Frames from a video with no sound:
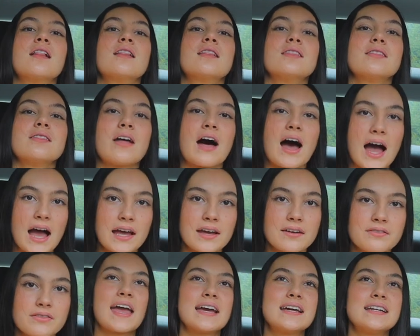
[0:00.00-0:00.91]

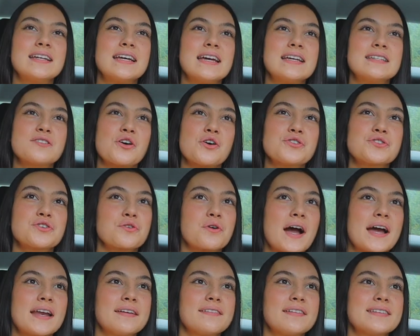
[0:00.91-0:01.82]
alive. And it's also
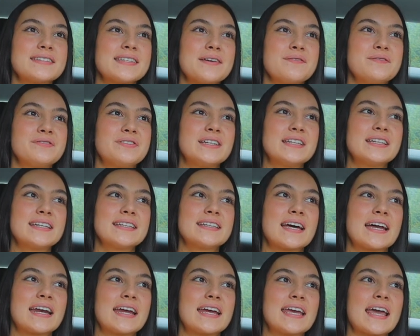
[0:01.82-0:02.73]
kind of the same feeling
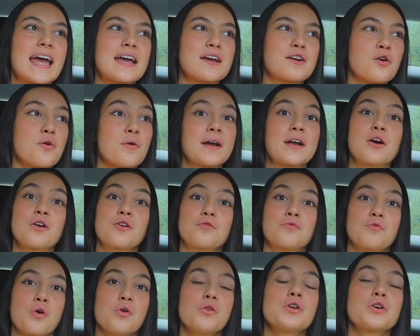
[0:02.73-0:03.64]
that I get going on a
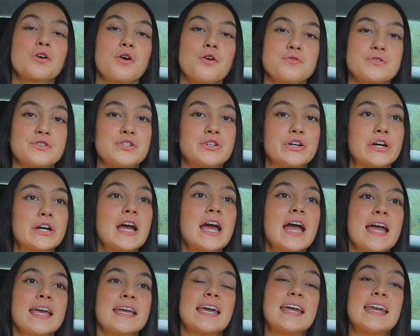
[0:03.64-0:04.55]
roller coaster,
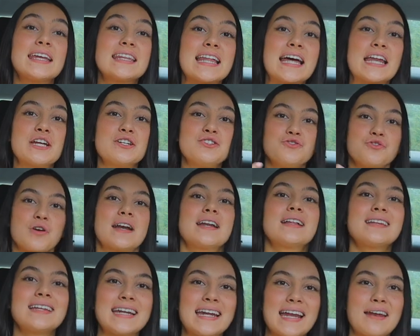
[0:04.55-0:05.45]
getting that
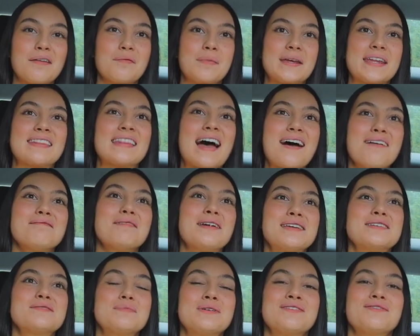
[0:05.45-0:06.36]
adrenaline in me. That
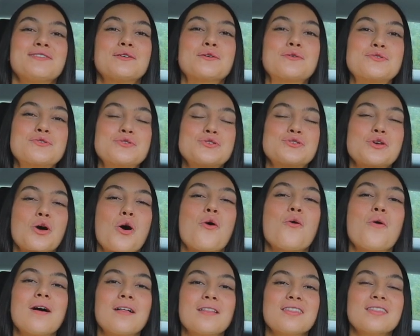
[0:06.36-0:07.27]
makes me feel
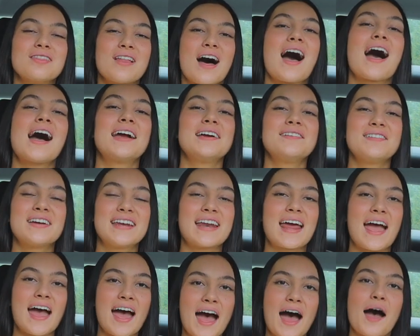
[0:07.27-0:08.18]
so alive and
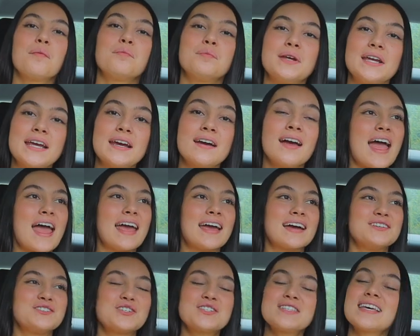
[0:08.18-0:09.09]
happy.
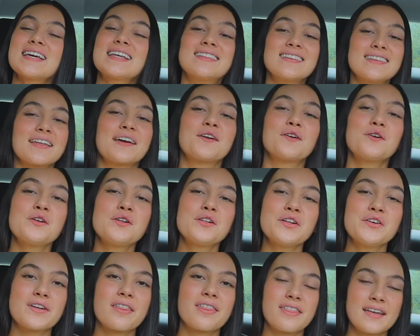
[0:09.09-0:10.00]
And just like
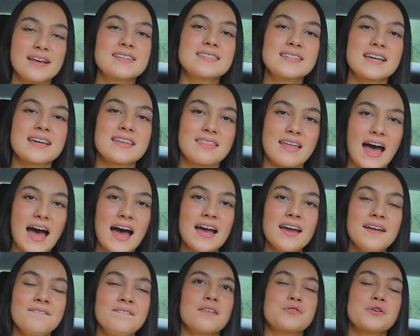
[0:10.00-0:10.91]
little things like
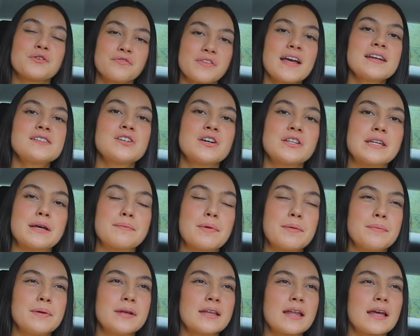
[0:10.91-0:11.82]
that, reflect on them
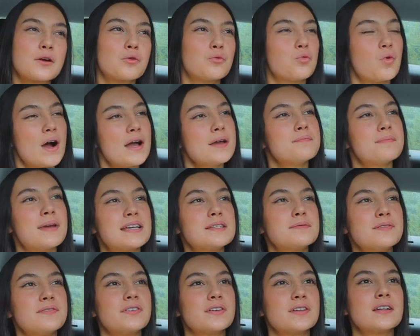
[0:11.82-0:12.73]
and be like, what
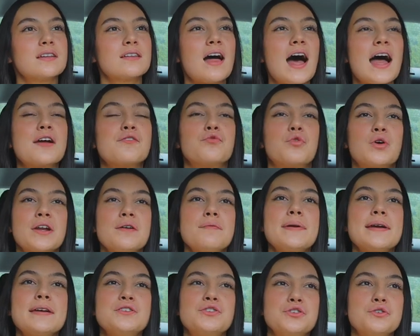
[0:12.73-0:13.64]
makes me feel alive? What am
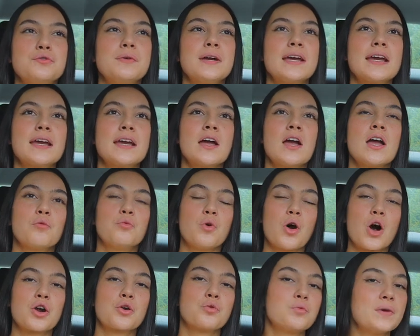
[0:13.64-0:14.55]
I doing
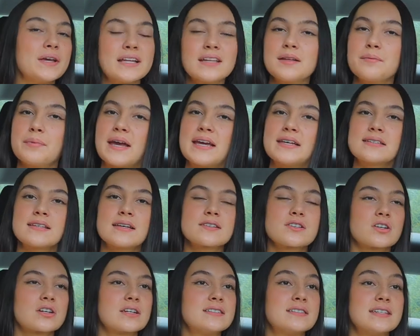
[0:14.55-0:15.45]
on a weekly
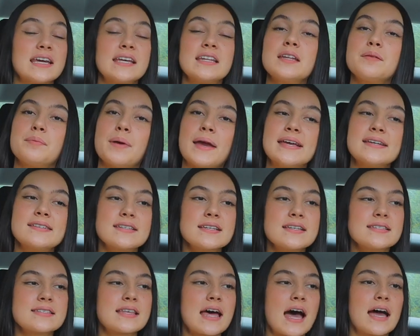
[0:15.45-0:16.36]
basis, on a daily
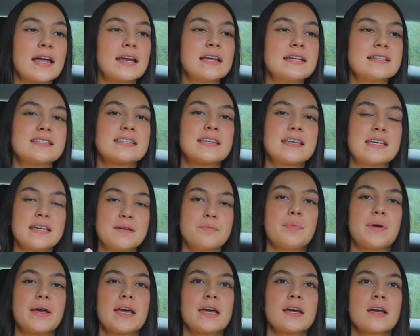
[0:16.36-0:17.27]
basis that is
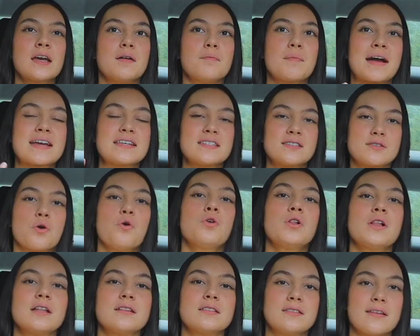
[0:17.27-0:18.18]
keeping my
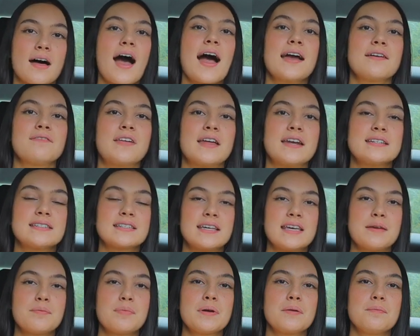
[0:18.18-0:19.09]
soul alive, that is
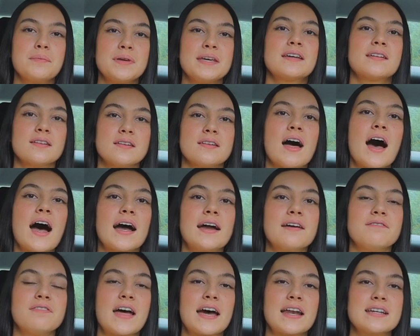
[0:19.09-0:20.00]
keeping me
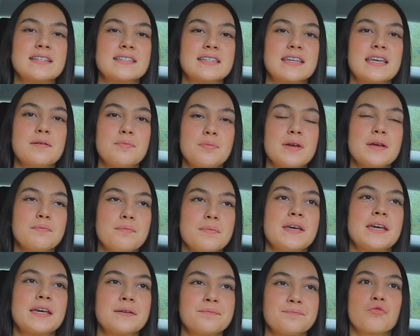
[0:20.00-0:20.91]
alive, that is keeping
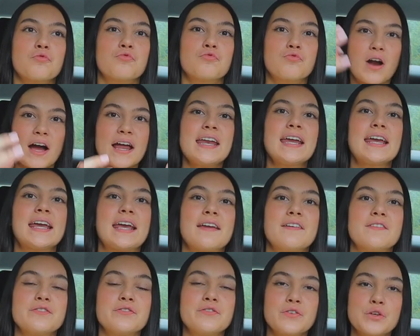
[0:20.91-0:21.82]
me running
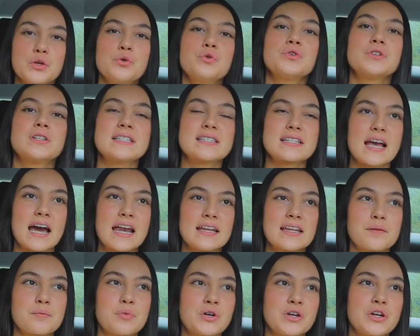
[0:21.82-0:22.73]
and fueled? It's kind
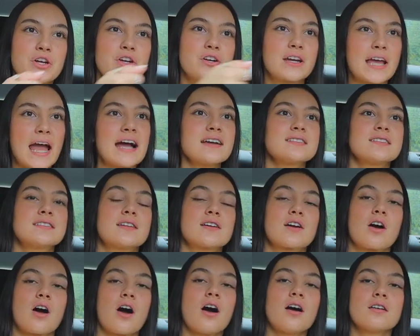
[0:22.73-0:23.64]
of like putting gas in the
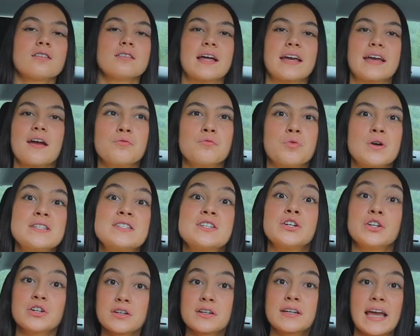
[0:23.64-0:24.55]
car. Like, what's
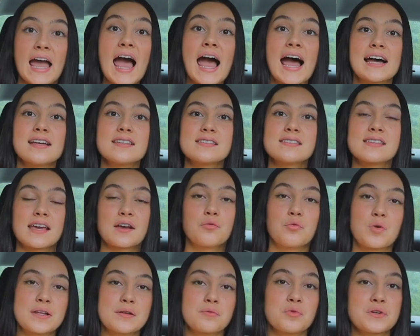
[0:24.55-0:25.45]
your gas? Like
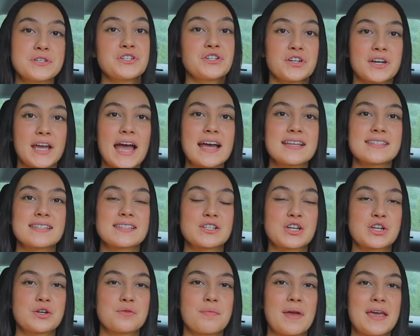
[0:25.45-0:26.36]
what what's your gas It's
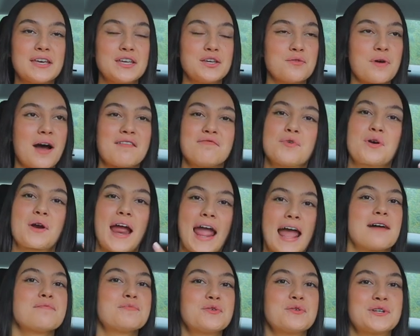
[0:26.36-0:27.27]
gonna make you have more
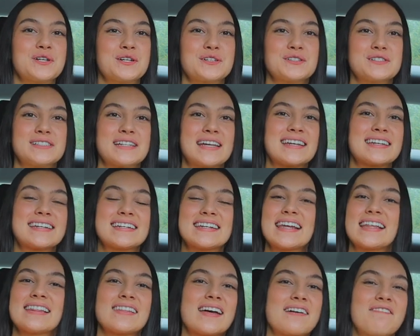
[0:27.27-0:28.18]
ammo in your
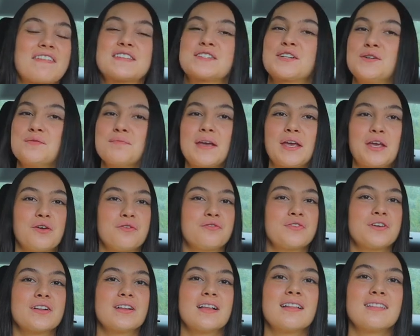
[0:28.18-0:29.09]
day-to-day life that's gonna make you
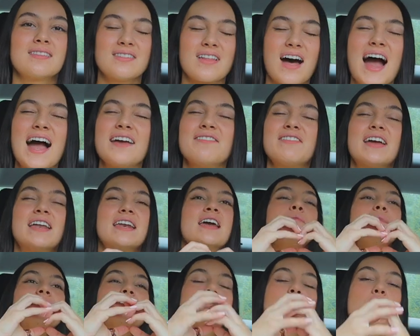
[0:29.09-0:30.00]
feel alive and
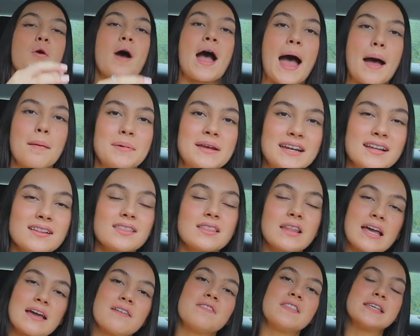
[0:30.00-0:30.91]
be so happy to
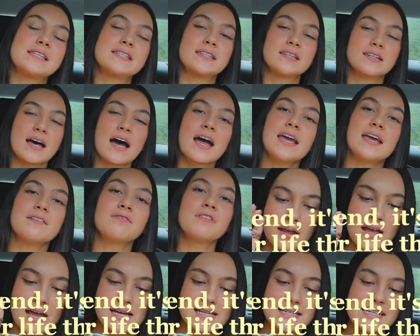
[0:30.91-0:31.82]
live this life?
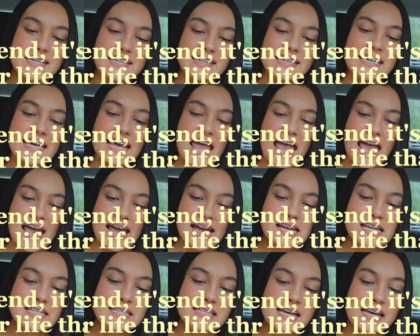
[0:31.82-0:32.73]
And in the
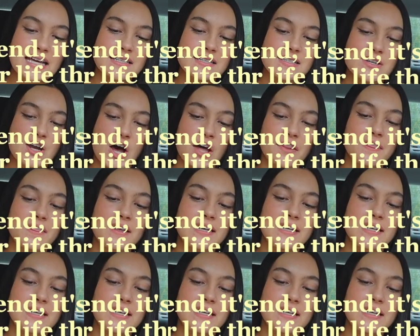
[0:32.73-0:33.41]
end, it's not the